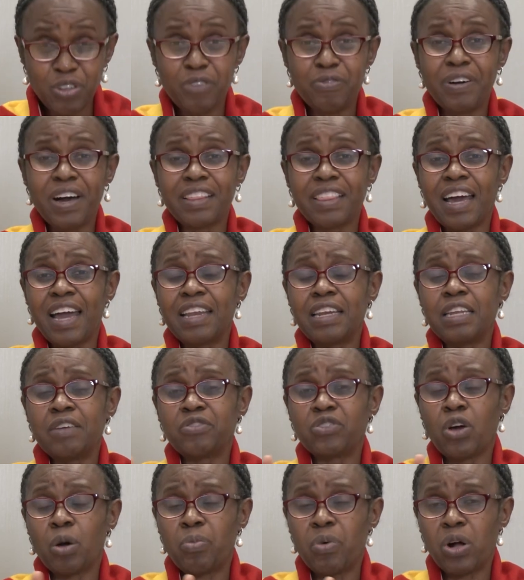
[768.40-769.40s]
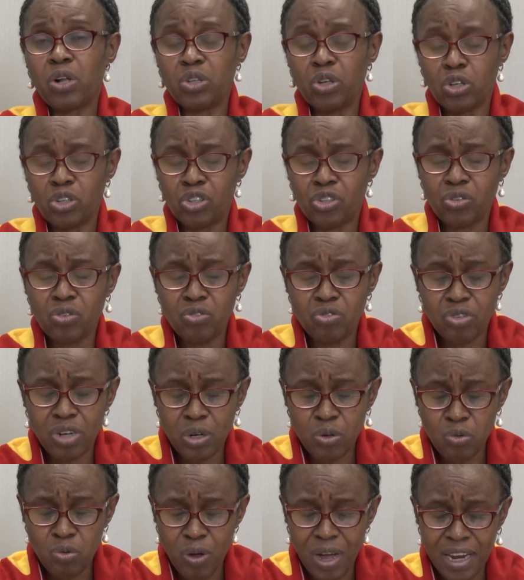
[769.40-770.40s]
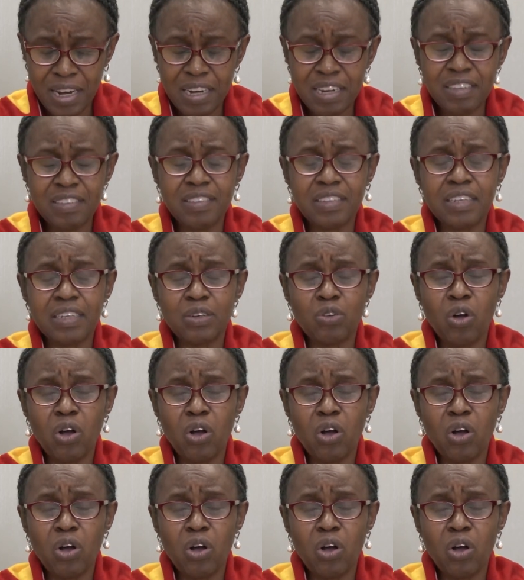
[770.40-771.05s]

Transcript: Father, I lift up all your children who are listening,